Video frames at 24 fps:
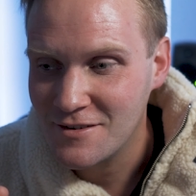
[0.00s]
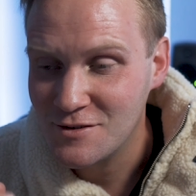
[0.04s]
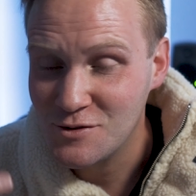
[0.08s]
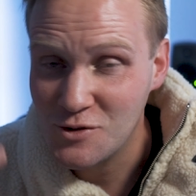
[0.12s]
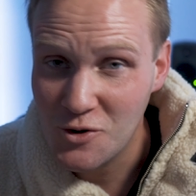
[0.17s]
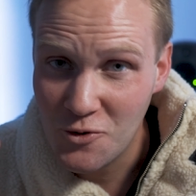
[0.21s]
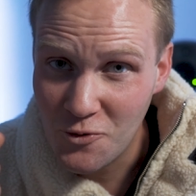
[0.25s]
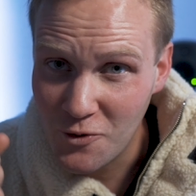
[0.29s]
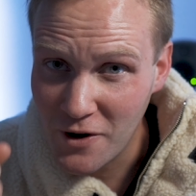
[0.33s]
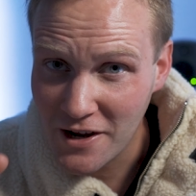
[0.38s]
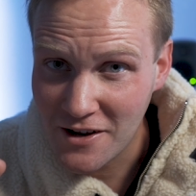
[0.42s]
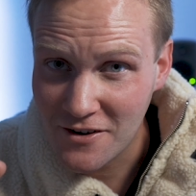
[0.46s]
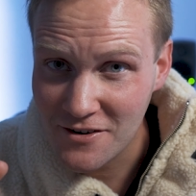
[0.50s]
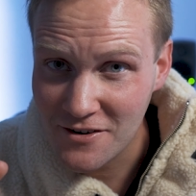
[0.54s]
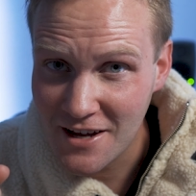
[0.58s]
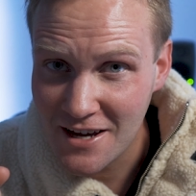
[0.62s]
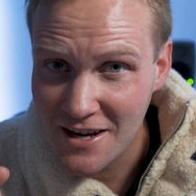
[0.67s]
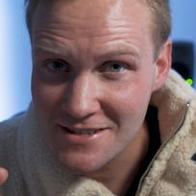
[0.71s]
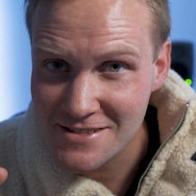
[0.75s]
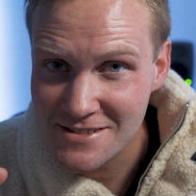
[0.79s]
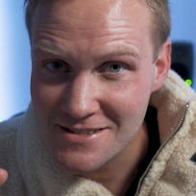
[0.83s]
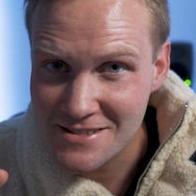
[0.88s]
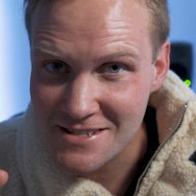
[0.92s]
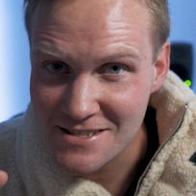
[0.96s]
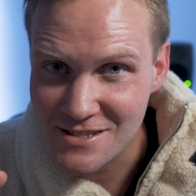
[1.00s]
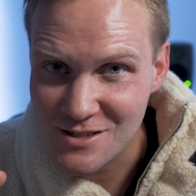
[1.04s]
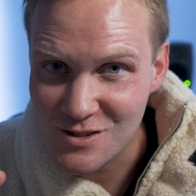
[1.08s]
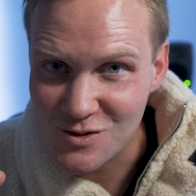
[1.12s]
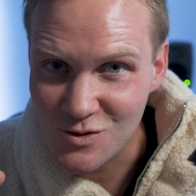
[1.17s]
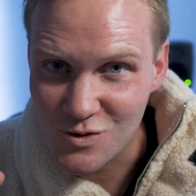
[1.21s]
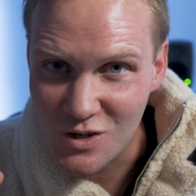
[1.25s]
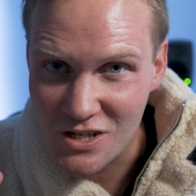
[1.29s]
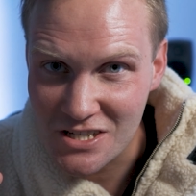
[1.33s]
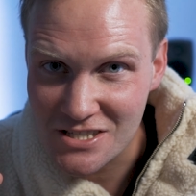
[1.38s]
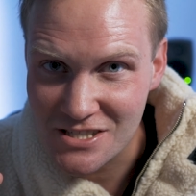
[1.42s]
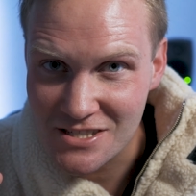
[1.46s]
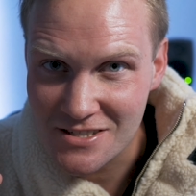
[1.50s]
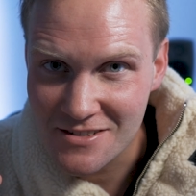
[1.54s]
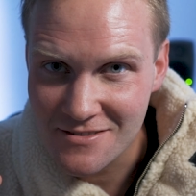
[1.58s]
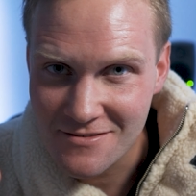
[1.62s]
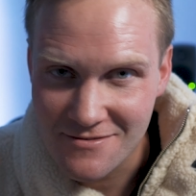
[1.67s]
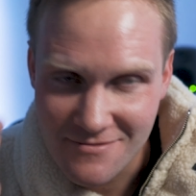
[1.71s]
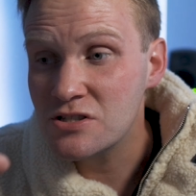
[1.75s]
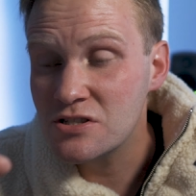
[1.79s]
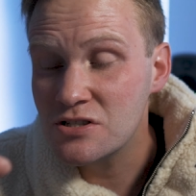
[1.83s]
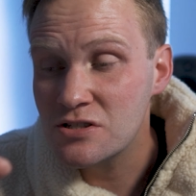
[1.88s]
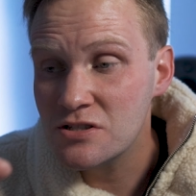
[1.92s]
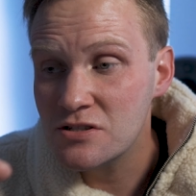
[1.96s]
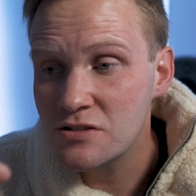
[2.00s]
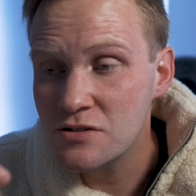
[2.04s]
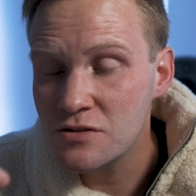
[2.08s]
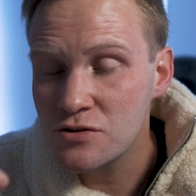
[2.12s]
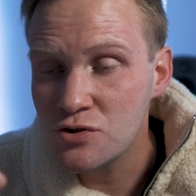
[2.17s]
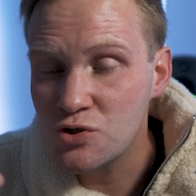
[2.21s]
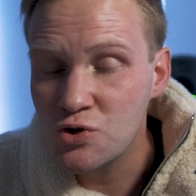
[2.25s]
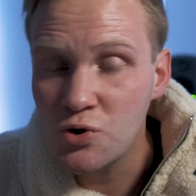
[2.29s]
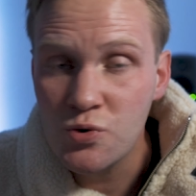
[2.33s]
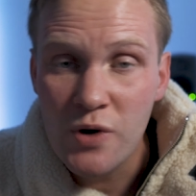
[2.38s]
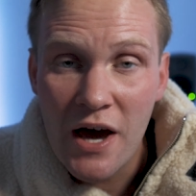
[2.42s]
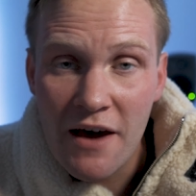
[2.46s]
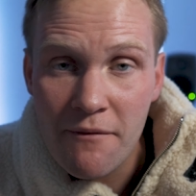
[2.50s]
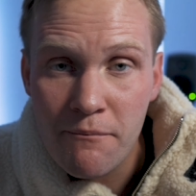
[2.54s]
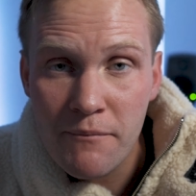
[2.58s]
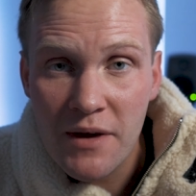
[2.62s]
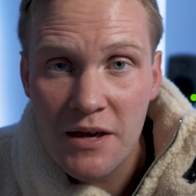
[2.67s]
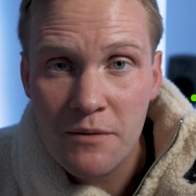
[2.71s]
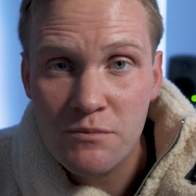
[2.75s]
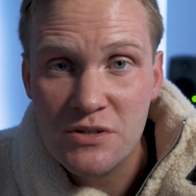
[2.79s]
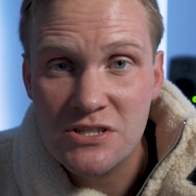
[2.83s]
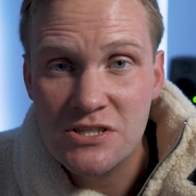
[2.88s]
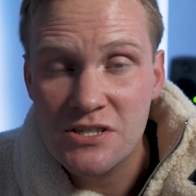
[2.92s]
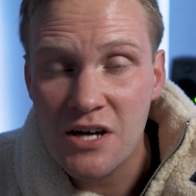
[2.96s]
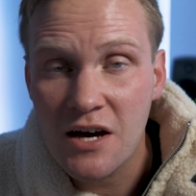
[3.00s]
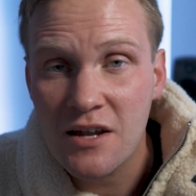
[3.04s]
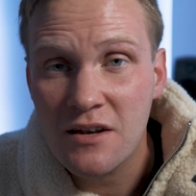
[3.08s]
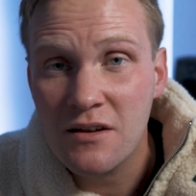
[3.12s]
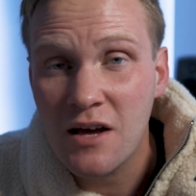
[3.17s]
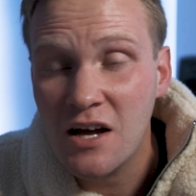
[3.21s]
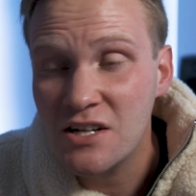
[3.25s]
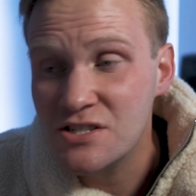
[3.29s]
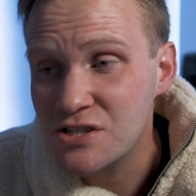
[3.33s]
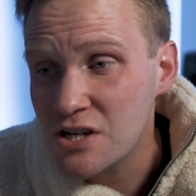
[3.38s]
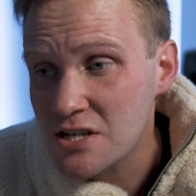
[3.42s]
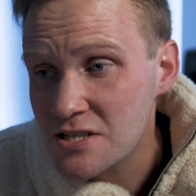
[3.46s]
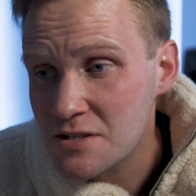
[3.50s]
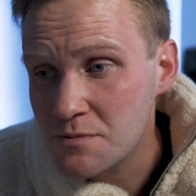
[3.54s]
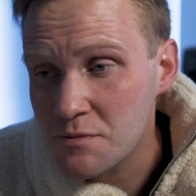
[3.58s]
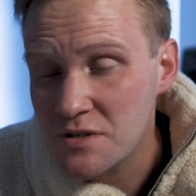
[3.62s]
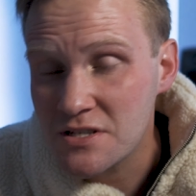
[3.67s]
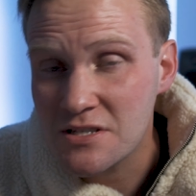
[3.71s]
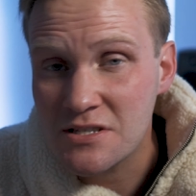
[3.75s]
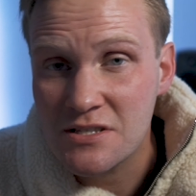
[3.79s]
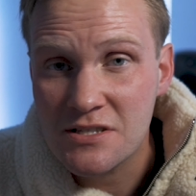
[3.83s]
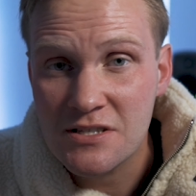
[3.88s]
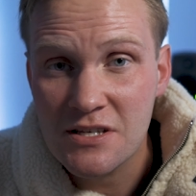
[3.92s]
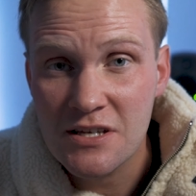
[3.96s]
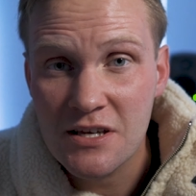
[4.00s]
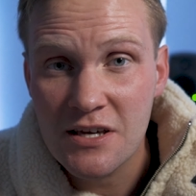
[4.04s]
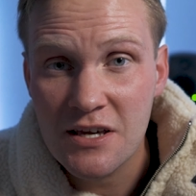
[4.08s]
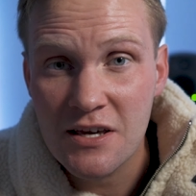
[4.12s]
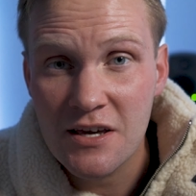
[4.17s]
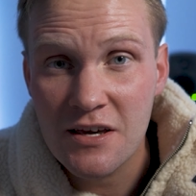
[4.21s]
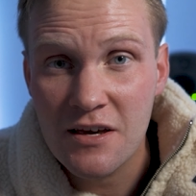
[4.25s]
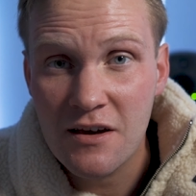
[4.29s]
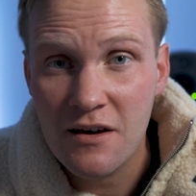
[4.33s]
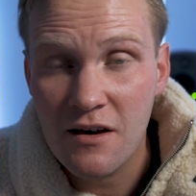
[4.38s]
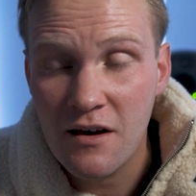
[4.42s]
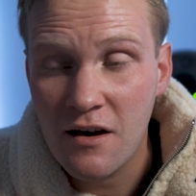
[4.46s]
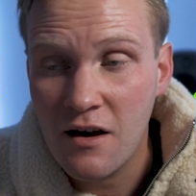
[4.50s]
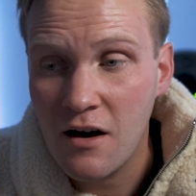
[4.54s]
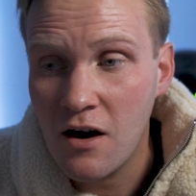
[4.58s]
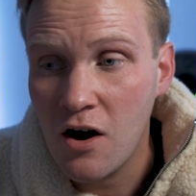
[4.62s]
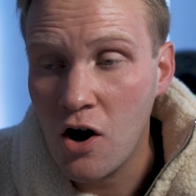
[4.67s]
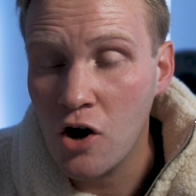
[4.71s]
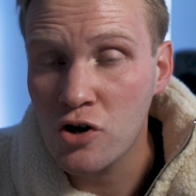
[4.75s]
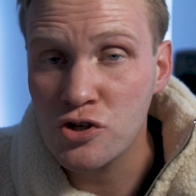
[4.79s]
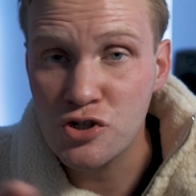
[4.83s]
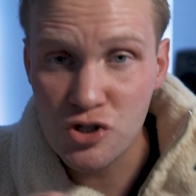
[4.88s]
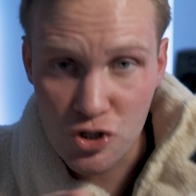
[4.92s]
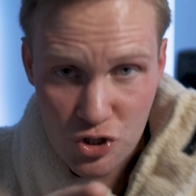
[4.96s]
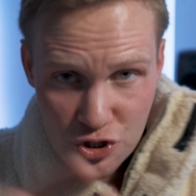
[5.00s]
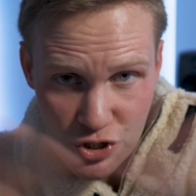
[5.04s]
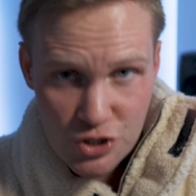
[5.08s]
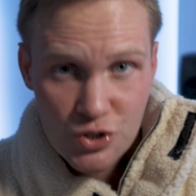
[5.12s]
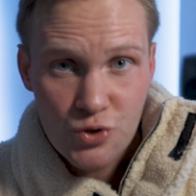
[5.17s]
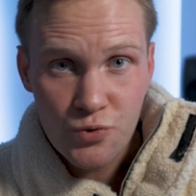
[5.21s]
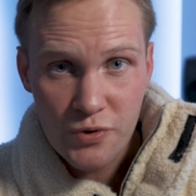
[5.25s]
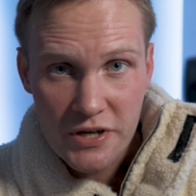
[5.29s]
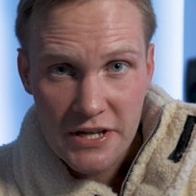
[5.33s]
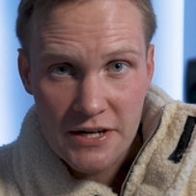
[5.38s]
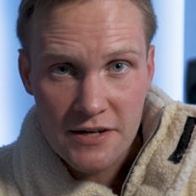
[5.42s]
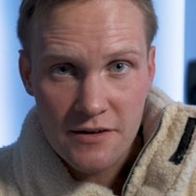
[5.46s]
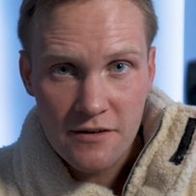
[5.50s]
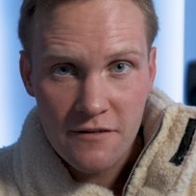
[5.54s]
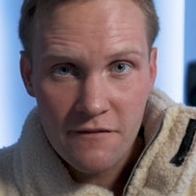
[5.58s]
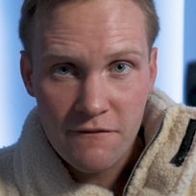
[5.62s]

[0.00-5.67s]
You recognize this situation? You have maybe done adjustments on your screen